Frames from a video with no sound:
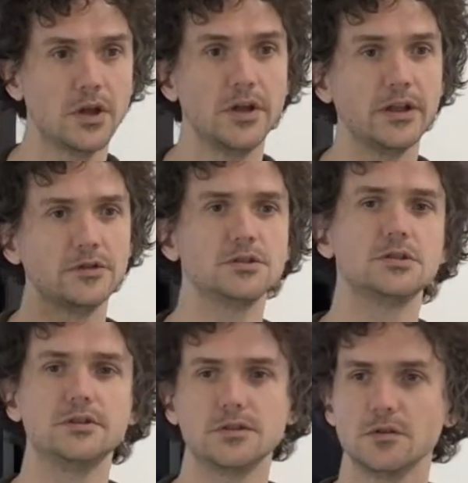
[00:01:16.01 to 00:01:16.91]

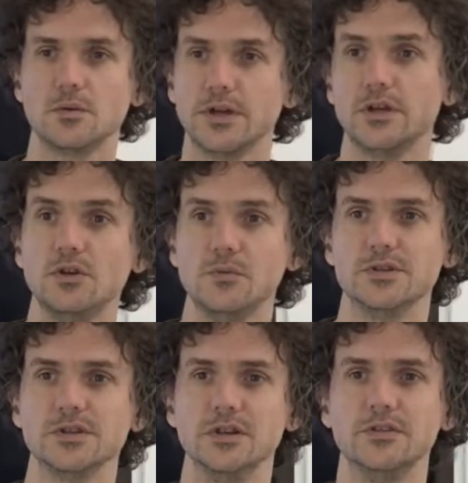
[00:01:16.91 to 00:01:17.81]
analogously to the way
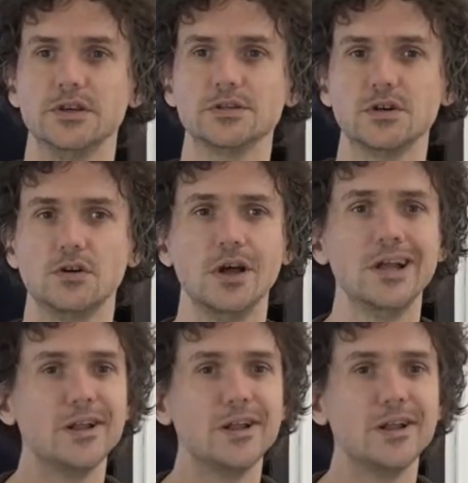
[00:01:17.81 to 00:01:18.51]
humans learn their song.